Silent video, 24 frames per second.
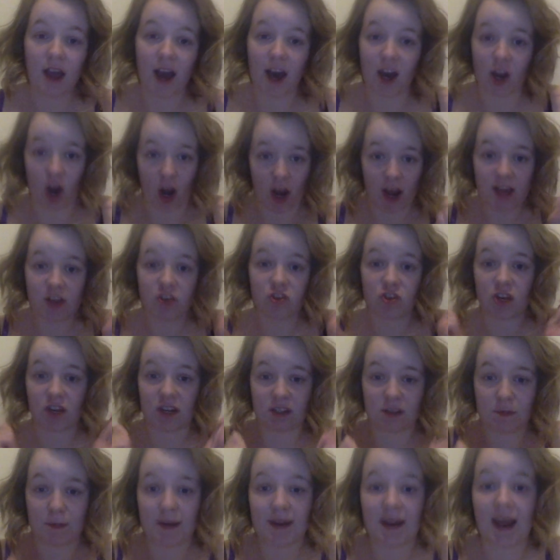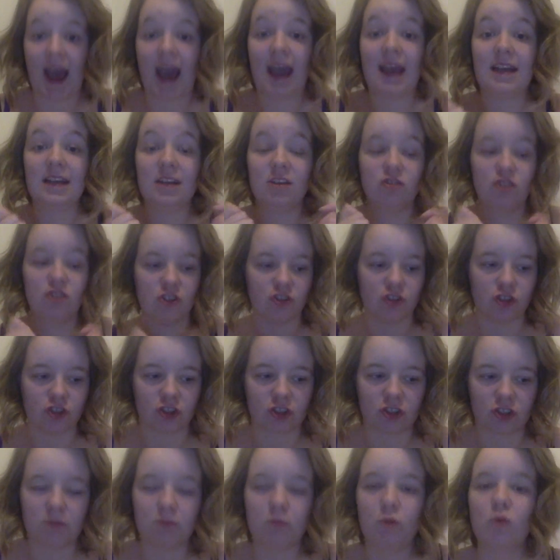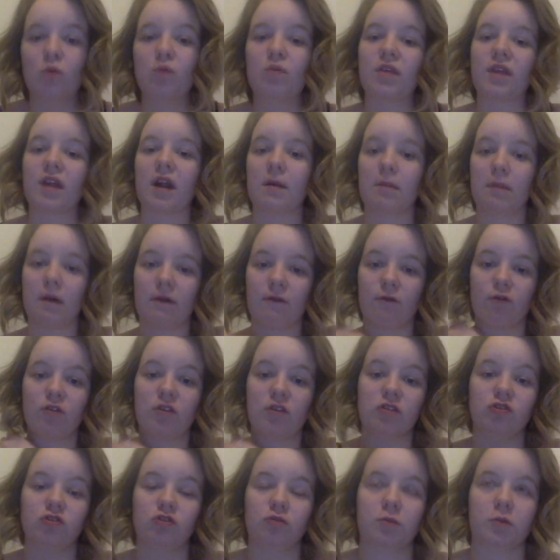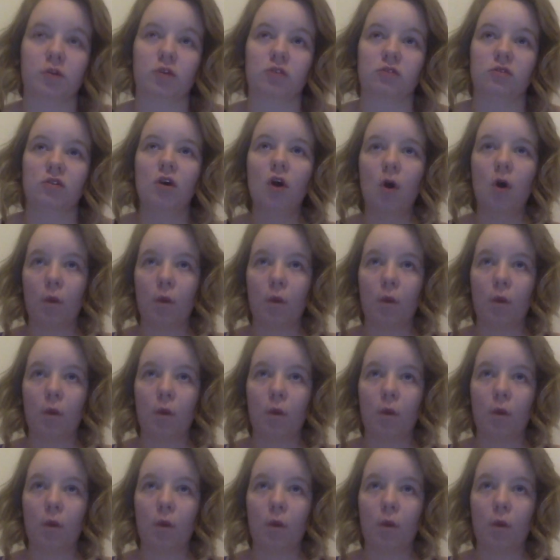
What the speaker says: And I literally spent ages just smoothing out my fringe because